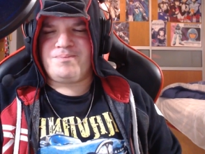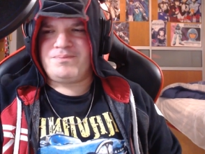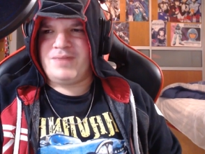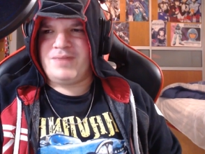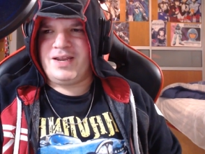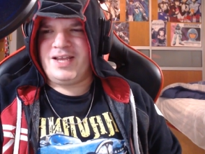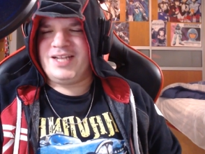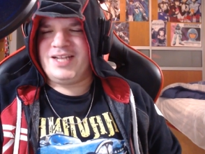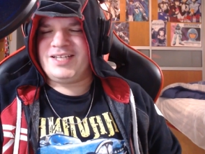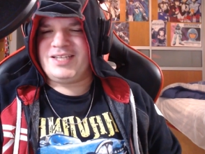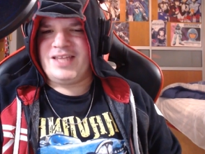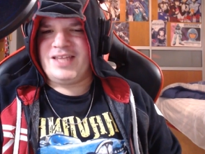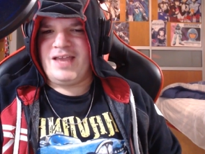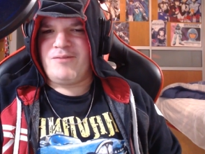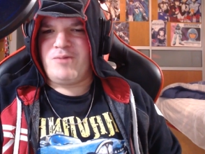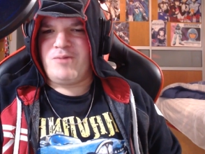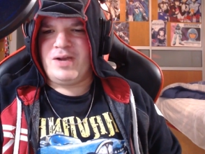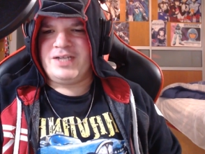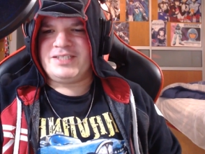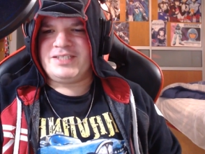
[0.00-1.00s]
Then again, they
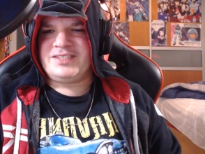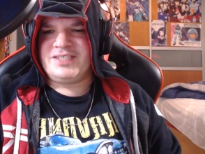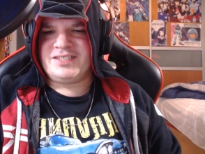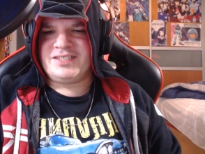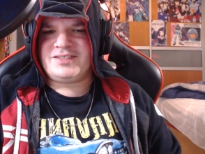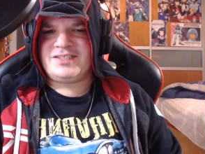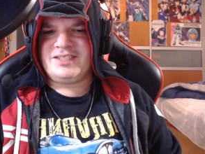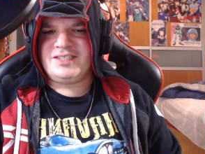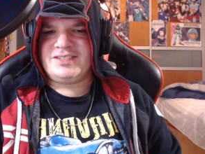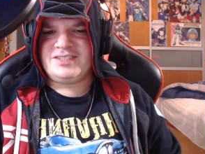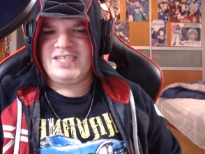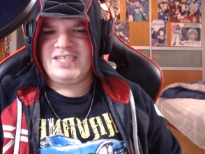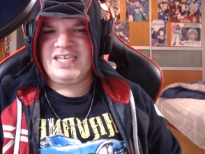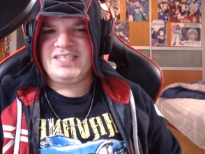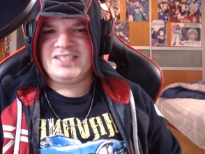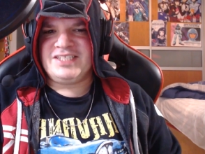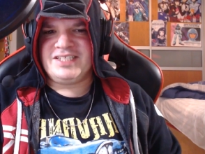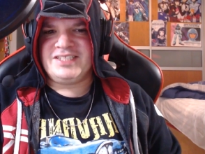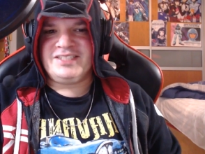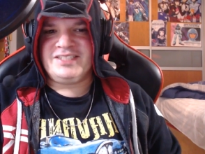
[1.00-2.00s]
went 16
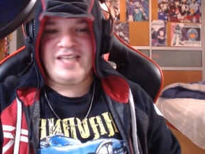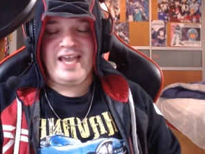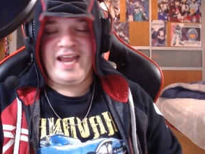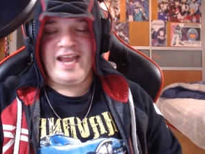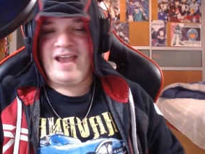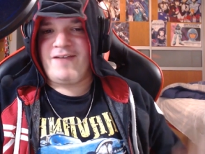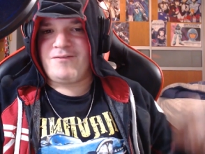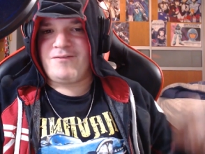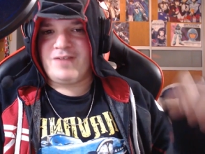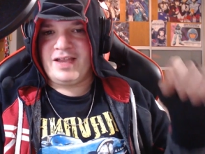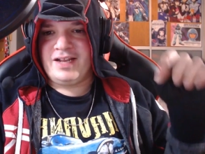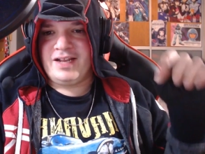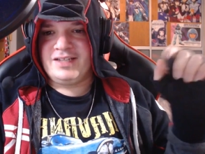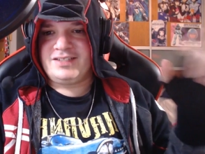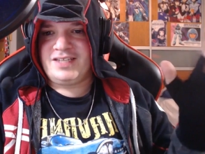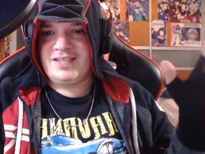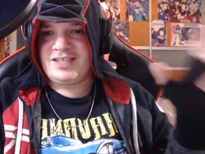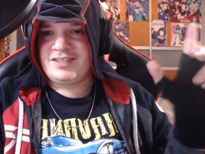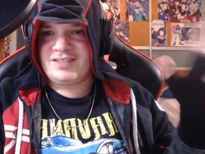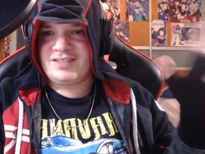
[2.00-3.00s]
seasons, and in the
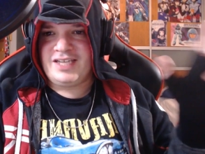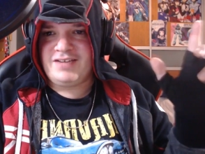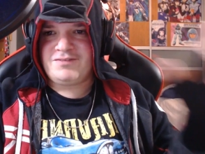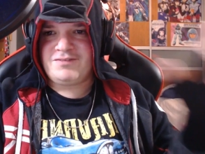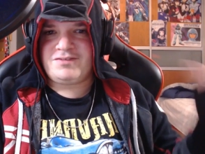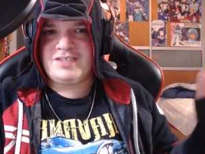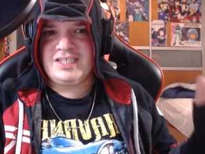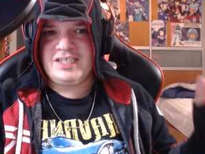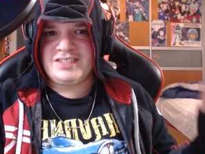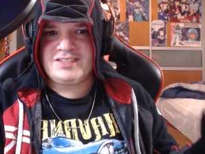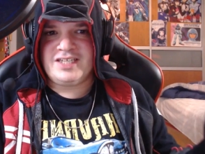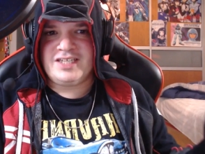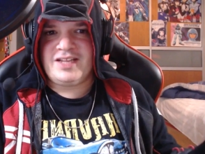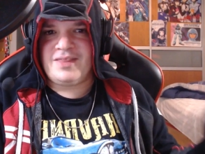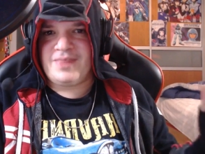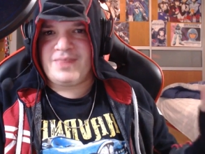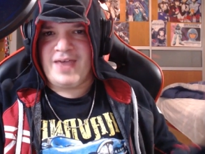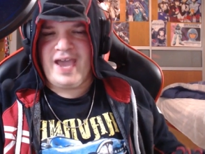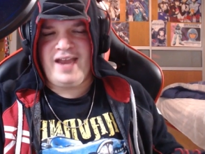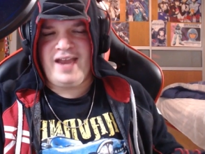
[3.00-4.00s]
16th season,
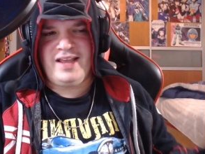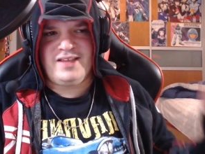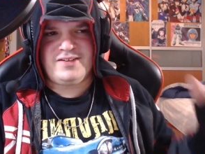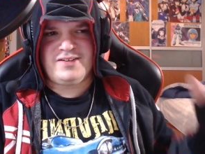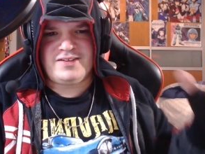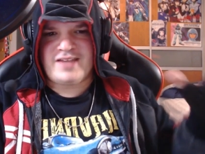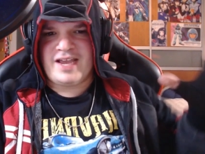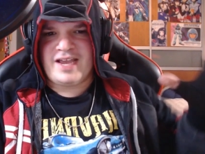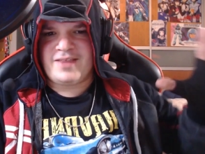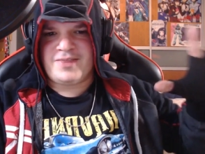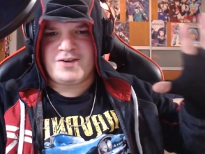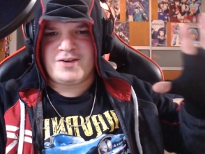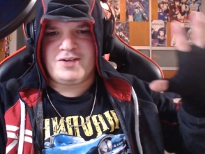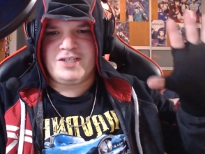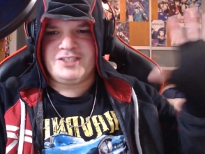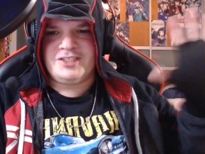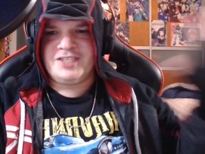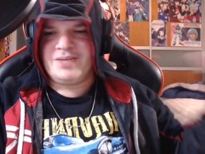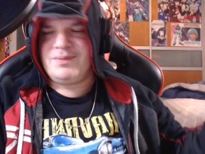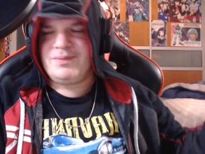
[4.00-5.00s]
that is like their
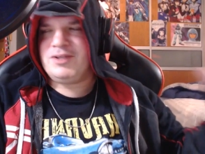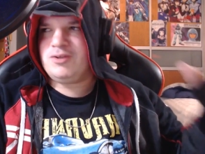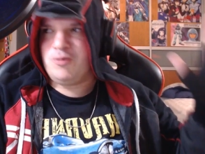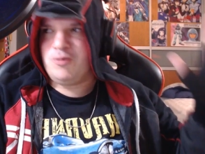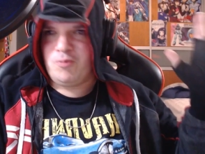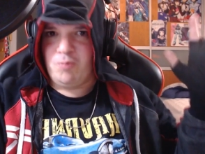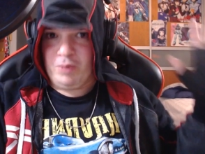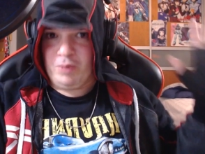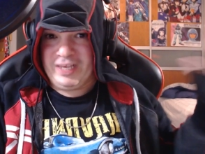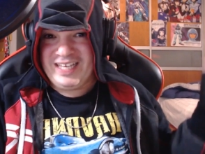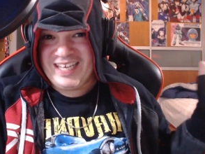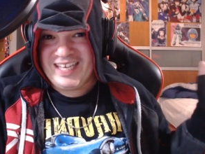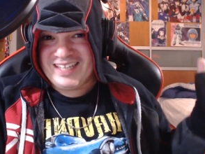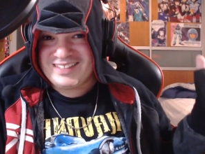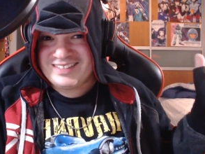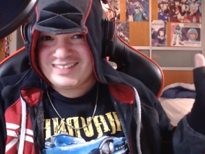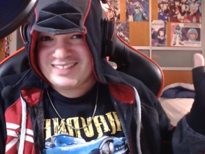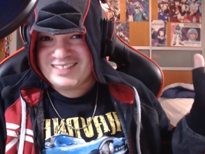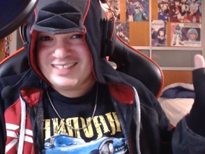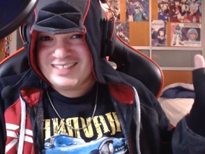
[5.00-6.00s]
legitimate weakest